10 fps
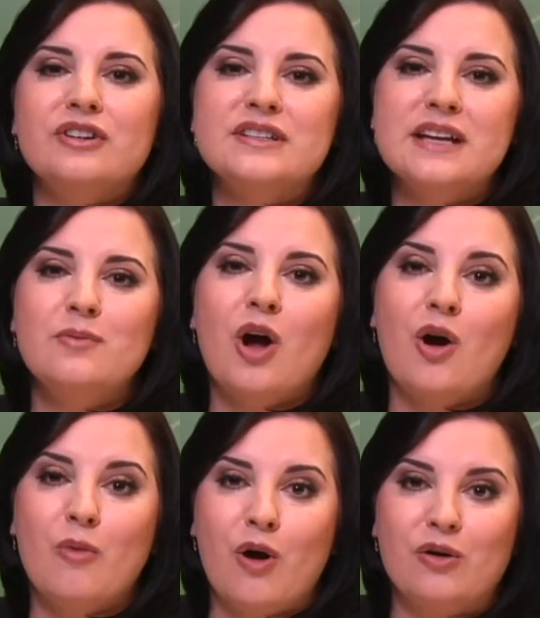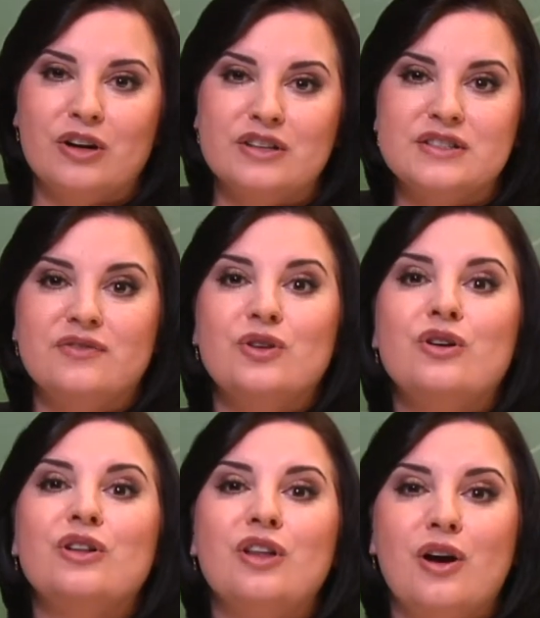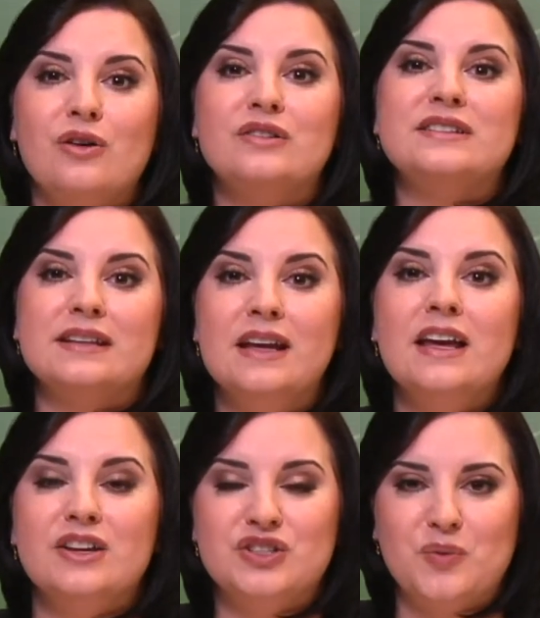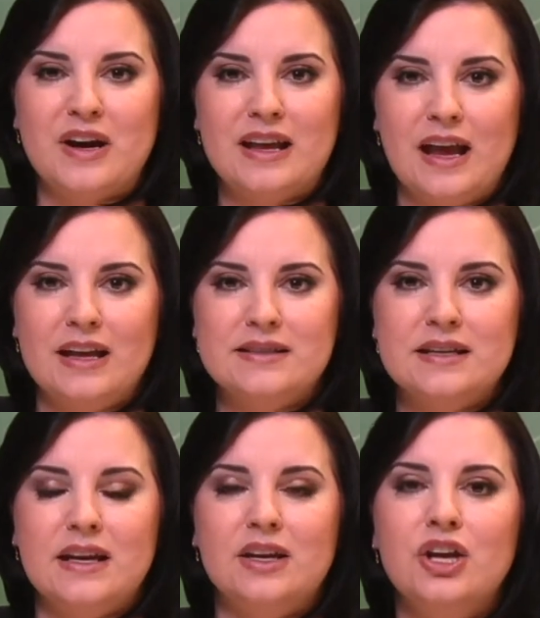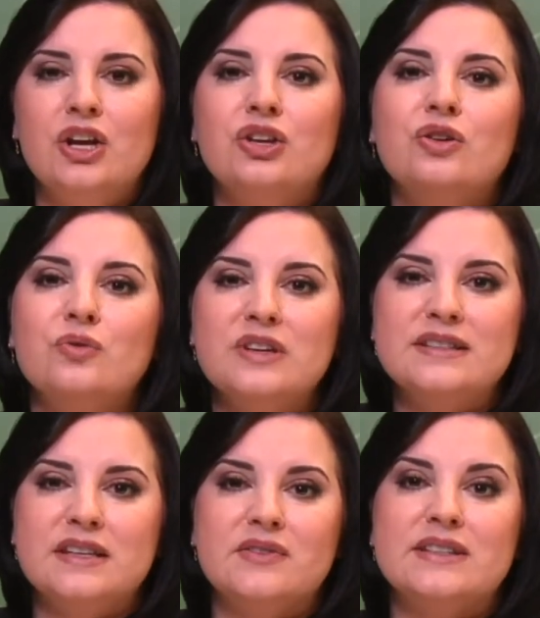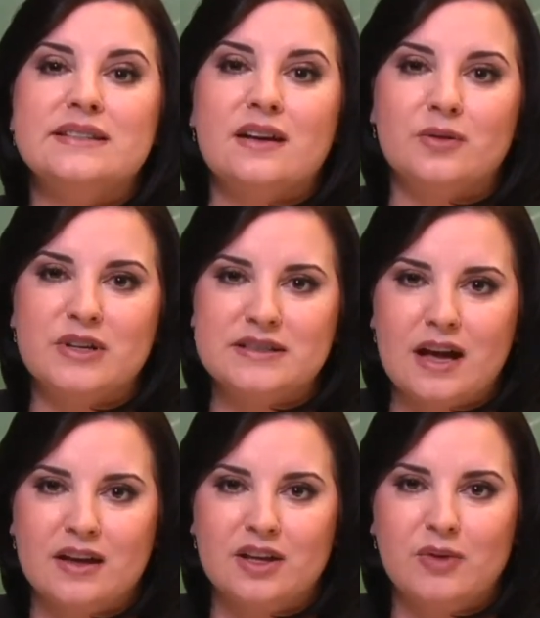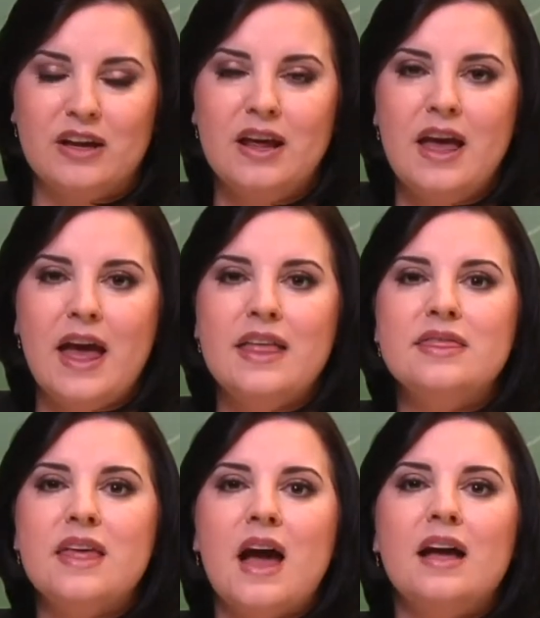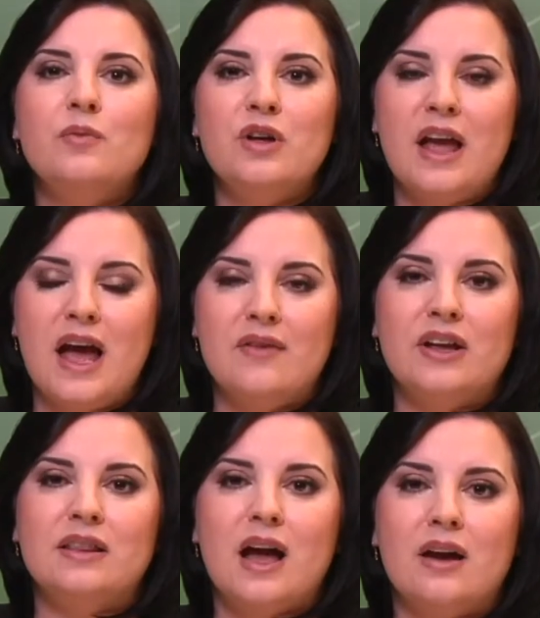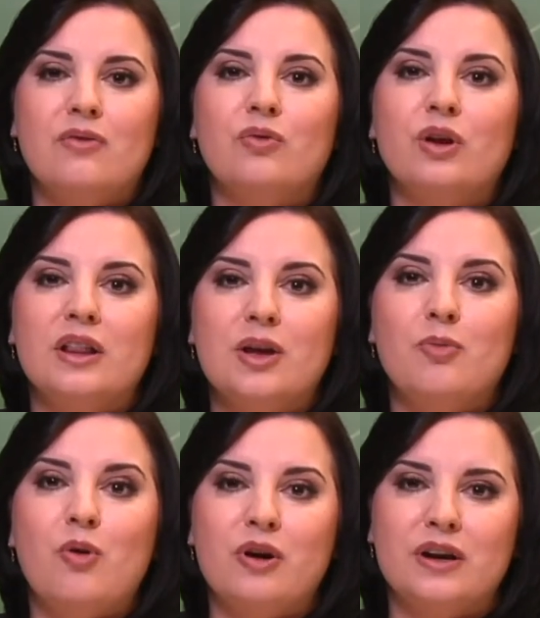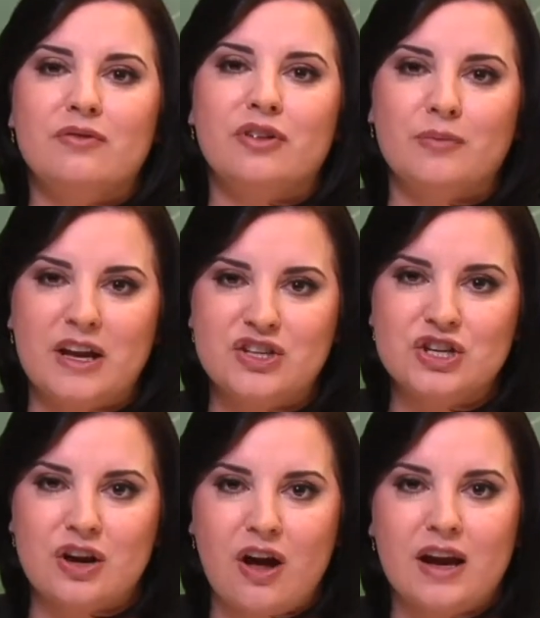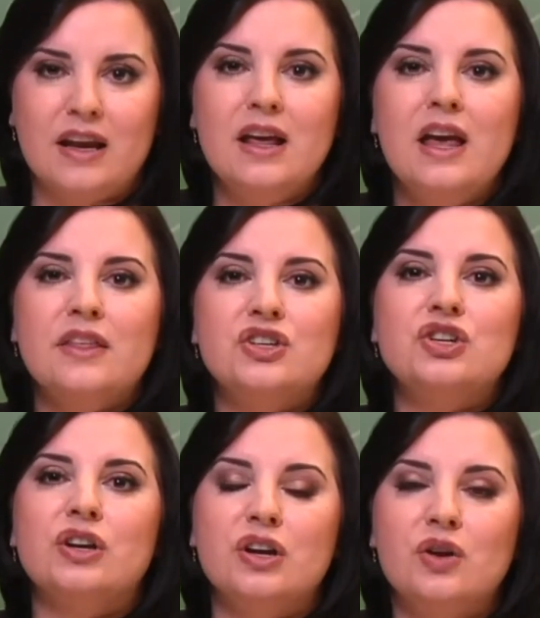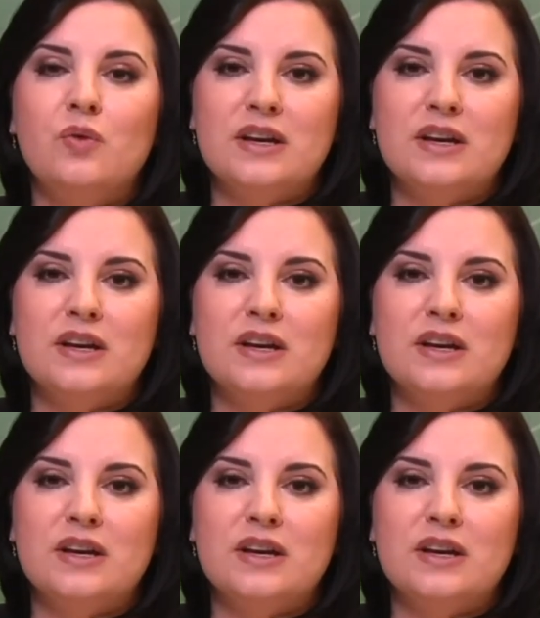First-time homeowners, if you closed in 2018, you'll receive a settlement document, and that will have a lot of really important information on it that you're going to